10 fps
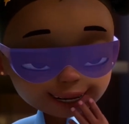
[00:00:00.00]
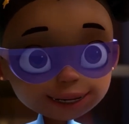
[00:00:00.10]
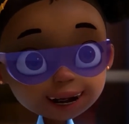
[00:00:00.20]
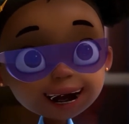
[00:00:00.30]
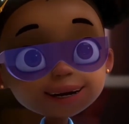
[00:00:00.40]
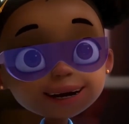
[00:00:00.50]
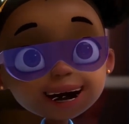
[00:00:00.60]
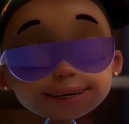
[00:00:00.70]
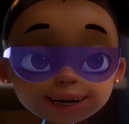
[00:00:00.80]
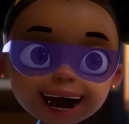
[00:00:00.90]
Not
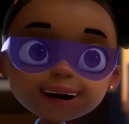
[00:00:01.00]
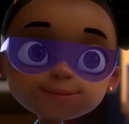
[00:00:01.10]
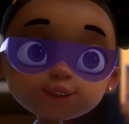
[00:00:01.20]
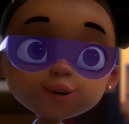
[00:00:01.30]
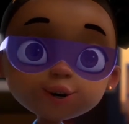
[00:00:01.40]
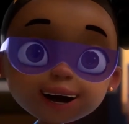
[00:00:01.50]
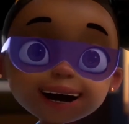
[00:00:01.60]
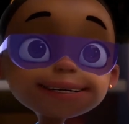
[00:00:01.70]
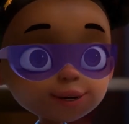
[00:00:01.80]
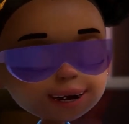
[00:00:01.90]
that type of ruler,
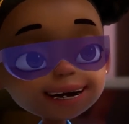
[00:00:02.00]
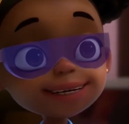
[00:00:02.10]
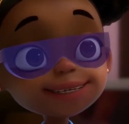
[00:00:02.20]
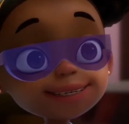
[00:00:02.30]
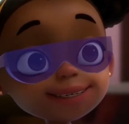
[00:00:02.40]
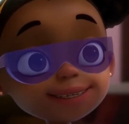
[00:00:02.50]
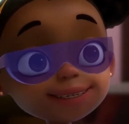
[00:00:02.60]
Kodus.